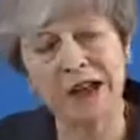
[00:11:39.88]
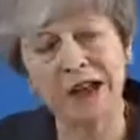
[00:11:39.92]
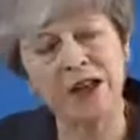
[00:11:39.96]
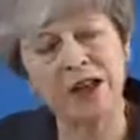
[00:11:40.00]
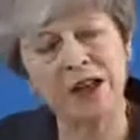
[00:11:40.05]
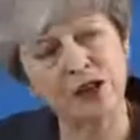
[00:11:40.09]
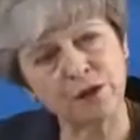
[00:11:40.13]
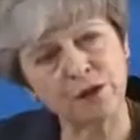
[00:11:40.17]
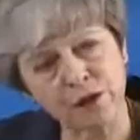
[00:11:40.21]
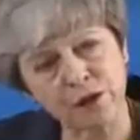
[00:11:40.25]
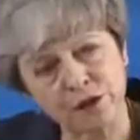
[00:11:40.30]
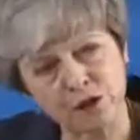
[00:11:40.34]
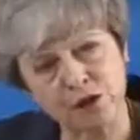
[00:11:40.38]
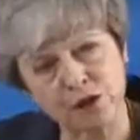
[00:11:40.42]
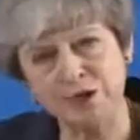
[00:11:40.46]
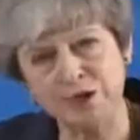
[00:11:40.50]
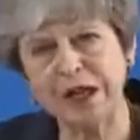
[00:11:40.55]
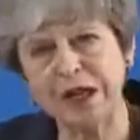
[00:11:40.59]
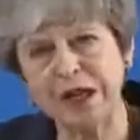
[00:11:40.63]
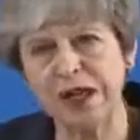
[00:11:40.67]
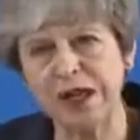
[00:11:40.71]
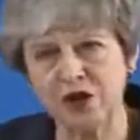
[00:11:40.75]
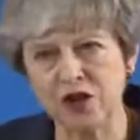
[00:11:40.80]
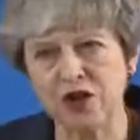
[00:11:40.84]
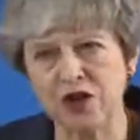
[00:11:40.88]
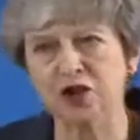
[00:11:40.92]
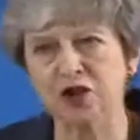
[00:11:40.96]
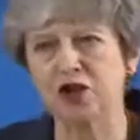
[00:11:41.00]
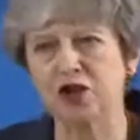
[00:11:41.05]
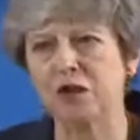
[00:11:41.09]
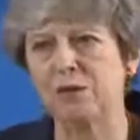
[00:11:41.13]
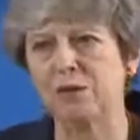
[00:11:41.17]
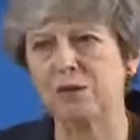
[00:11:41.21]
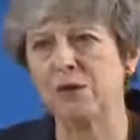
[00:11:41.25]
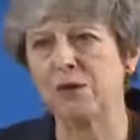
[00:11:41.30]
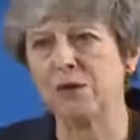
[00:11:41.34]
And the future
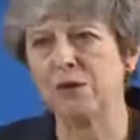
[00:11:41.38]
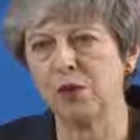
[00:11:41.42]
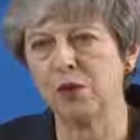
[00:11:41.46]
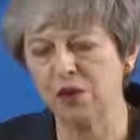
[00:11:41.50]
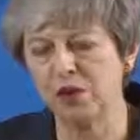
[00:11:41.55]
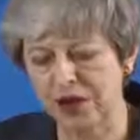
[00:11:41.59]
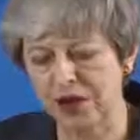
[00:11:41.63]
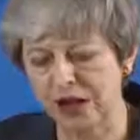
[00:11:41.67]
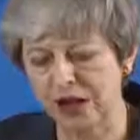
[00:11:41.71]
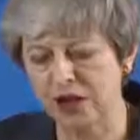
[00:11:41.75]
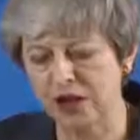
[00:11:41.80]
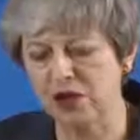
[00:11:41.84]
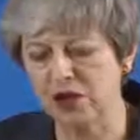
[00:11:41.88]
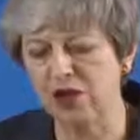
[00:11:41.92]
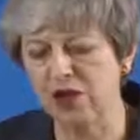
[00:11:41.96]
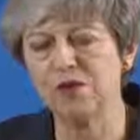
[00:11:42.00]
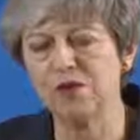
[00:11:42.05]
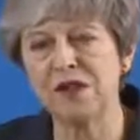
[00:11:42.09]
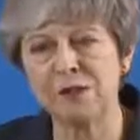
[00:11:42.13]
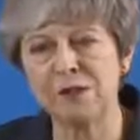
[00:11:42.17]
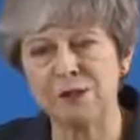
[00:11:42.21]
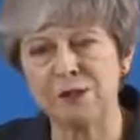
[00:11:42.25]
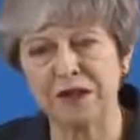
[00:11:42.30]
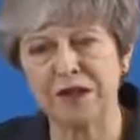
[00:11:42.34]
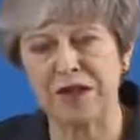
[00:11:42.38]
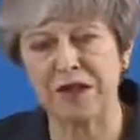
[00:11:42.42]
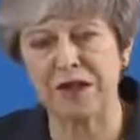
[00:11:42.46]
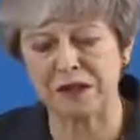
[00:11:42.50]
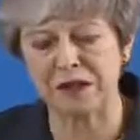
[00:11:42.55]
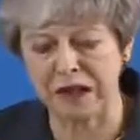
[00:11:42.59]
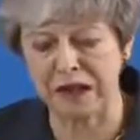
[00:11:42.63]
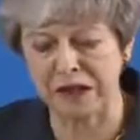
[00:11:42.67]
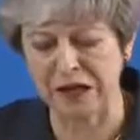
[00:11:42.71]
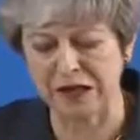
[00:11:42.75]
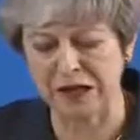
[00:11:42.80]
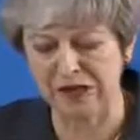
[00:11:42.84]
relationship will need to respect
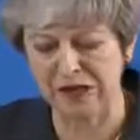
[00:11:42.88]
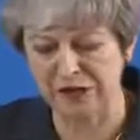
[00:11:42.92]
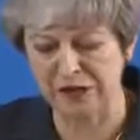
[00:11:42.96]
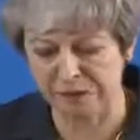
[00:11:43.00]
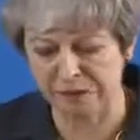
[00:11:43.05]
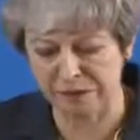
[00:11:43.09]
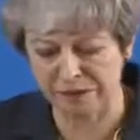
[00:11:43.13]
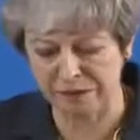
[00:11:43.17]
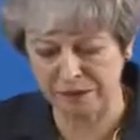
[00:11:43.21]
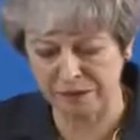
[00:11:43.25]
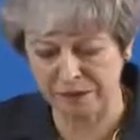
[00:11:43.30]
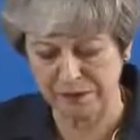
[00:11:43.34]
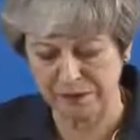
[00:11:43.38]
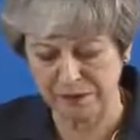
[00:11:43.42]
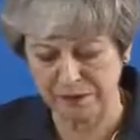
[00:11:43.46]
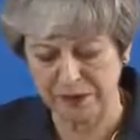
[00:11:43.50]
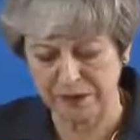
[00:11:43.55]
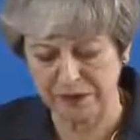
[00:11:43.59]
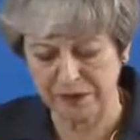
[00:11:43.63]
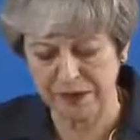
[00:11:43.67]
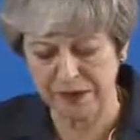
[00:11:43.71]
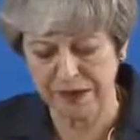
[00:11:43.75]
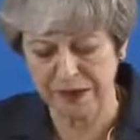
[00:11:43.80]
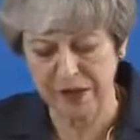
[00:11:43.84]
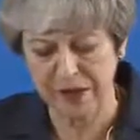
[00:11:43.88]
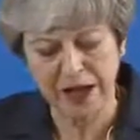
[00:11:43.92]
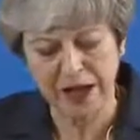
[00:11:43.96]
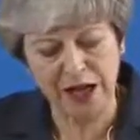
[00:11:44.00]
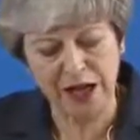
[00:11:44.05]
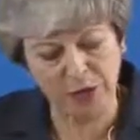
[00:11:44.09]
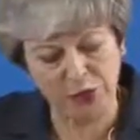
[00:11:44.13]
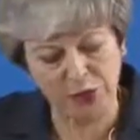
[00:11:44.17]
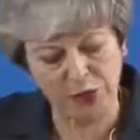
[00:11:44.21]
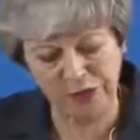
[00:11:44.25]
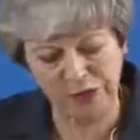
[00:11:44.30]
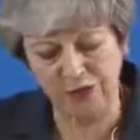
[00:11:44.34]
it.
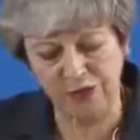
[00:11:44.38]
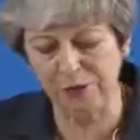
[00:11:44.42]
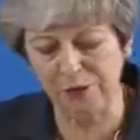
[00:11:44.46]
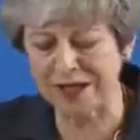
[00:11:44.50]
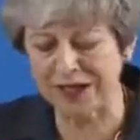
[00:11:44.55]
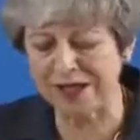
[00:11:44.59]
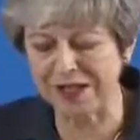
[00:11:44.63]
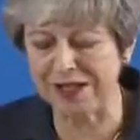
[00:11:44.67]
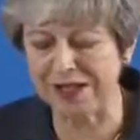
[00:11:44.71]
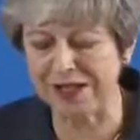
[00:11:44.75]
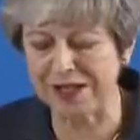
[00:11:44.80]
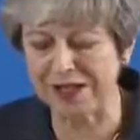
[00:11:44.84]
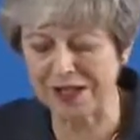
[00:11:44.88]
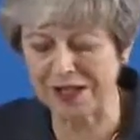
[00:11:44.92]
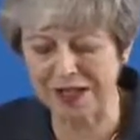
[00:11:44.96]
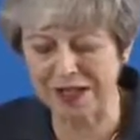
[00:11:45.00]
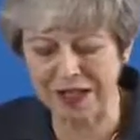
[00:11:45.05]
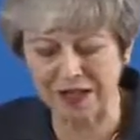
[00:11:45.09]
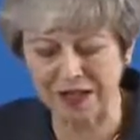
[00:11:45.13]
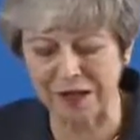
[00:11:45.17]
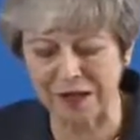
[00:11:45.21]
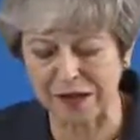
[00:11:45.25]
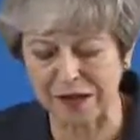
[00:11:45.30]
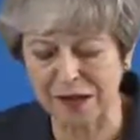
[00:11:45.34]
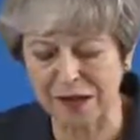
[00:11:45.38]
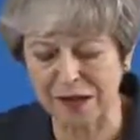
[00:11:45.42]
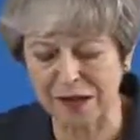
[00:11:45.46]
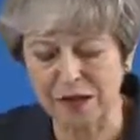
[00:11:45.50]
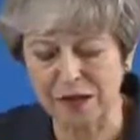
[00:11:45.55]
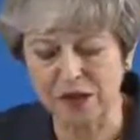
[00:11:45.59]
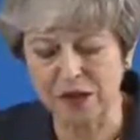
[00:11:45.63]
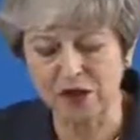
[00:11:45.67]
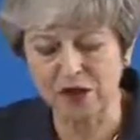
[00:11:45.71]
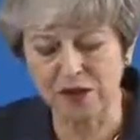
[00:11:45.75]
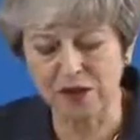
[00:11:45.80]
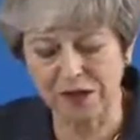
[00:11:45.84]
It will be for my successor
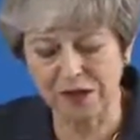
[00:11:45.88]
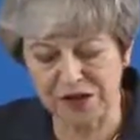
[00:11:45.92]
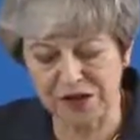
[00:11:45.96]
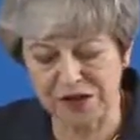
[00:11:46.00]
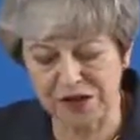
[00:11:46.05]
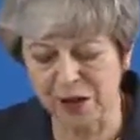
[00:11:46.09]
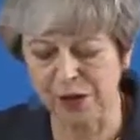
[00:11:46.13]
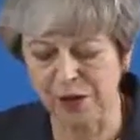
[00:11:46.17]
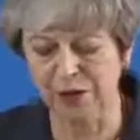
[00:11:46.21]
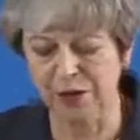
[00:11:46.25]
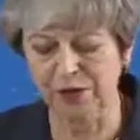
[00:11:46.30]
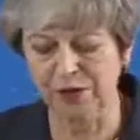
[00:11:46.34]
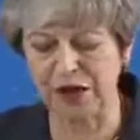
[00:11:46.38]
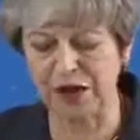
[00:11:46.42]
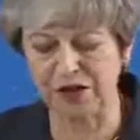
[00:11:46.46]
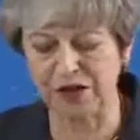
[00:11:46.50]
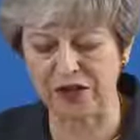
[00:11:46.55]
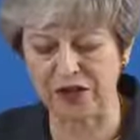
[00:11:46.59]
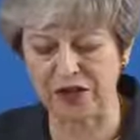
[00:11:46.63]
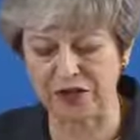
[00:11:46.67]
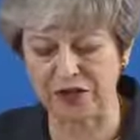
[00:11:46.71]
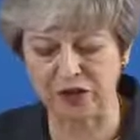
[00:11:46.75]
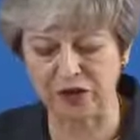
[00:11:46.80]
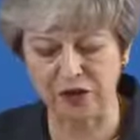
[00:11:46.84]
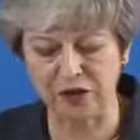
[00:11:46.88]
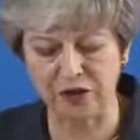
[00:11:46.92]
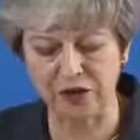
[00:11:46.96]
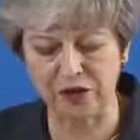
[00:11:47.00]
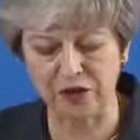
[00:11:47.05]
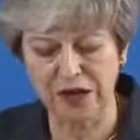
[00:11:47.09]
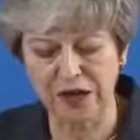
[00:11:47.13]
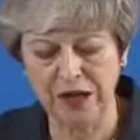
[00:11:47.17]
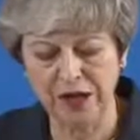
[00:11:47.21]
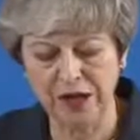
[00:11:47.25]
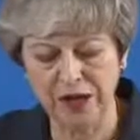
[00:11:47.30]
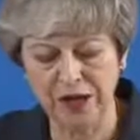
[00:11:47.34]
to resolve that issue,
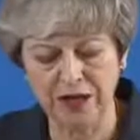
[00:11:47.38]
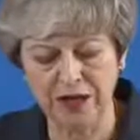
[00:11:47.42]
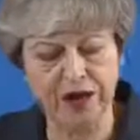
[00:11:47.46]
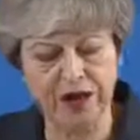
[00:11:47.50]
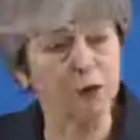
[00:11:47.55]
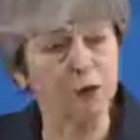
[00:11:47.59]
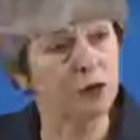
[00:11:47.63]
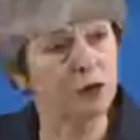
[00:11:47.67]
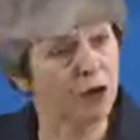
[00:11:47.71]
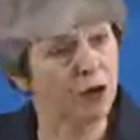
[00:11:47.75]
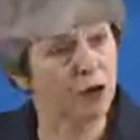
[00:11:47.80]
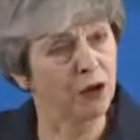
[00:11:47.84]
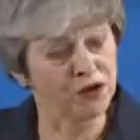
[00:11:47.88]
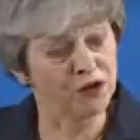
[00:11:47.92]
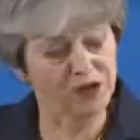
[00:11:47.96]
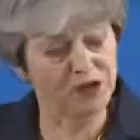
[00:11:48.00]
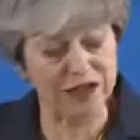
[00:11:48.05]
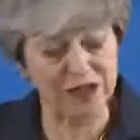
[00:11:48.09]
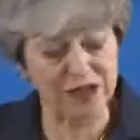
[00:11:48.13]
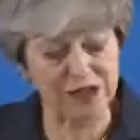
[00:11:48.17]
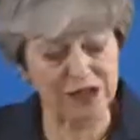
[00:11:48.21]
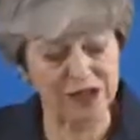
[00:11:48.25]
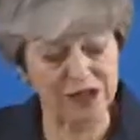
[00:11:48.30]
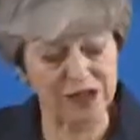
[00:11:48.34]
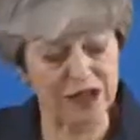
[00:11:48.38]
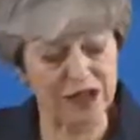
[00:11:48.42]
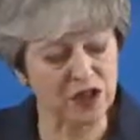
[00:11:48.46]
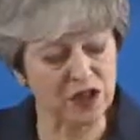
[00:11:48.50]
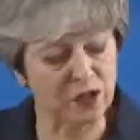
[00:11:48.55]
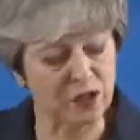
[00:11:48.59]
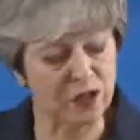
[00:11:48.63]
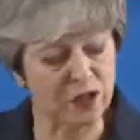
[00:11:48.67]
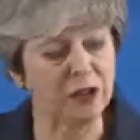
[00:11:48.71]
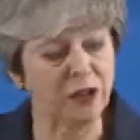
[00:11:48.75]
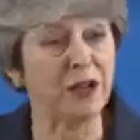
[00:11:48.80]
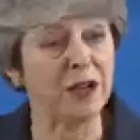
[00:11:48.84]
and I will not today seek
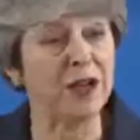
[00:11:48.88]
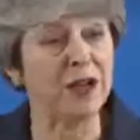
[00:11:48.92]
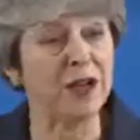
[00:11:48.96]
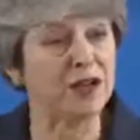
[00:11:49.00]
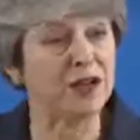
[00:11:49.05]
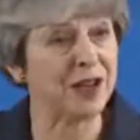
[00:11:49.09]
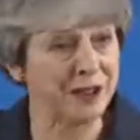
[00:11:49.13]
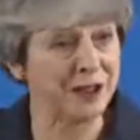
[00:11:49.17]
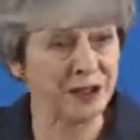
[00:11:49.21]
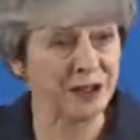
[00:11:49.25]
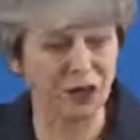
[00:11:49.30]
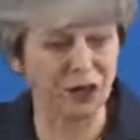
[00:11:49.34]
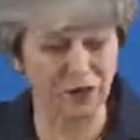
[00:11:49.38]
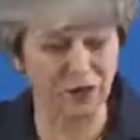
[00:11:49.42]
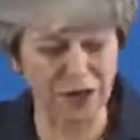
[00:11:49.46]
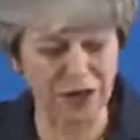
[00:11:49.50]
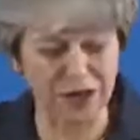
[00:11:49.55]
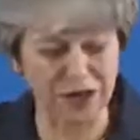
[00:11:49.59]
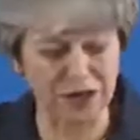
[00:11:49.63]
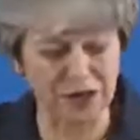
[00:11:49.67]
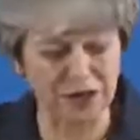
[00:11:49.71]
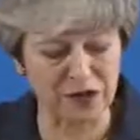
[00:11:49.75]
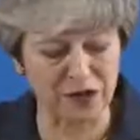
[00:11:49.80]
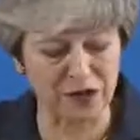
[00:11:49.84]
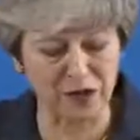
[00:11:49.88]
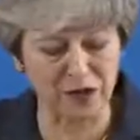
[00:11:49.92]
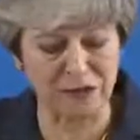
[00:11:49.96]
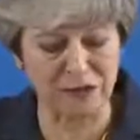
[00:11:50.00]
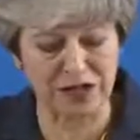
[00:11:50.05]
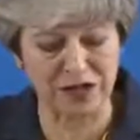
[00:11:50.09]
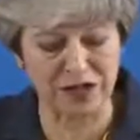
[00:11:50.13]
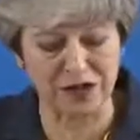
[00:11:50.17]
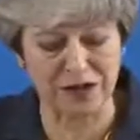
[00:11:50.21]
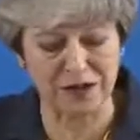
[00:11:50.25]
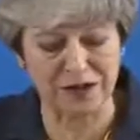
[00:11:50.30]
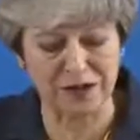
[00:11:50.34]
to provide any advice on the
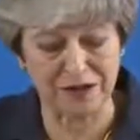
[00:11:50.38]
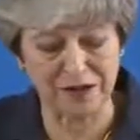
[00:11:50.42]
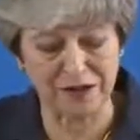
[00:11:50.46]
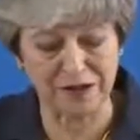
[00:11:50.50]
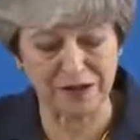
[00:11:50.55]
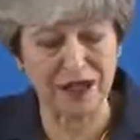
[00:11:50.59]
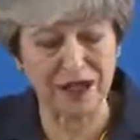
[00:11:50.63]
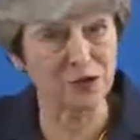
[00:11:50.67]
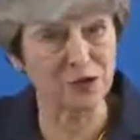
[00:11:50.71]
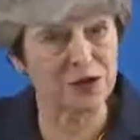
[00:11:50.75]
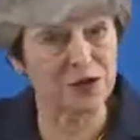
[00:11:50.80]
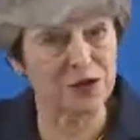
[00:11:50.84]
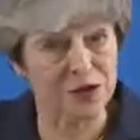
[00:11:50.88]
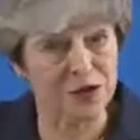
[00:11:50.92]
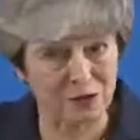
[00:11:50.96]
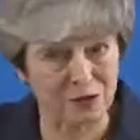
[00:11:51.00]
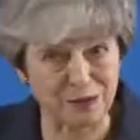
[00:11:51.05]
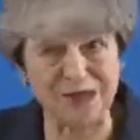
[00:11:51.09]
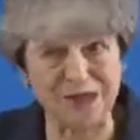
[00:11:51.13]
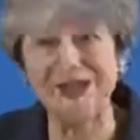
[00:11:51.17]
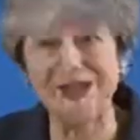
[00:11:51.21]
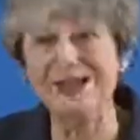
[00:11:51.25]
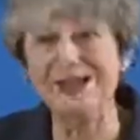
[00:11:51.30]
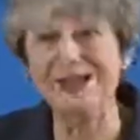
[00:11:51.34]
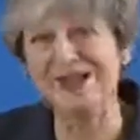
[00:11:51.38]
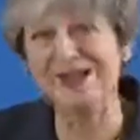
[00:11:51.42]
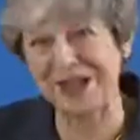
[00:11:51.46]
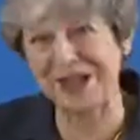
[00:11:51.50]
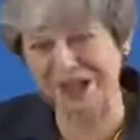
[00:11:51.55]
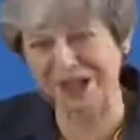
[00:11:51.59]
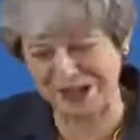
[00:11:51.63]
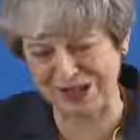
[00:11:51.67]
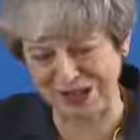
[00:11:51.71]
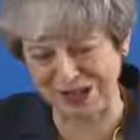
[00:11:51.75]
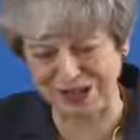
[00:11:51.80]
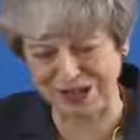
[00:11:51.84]
matter. I will simply
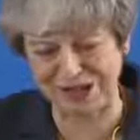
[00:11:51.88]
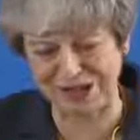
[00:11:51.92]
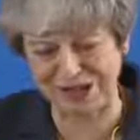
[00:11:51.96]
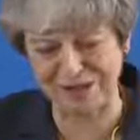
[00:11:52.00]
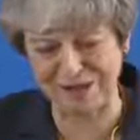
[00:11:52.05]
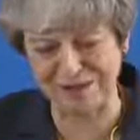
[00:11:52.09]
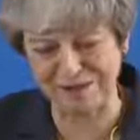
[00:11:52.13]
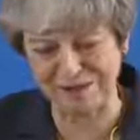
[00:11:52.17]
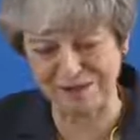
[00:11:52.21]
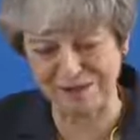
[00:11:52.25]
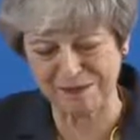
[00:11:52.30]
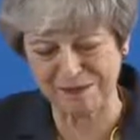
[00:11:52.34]
say this.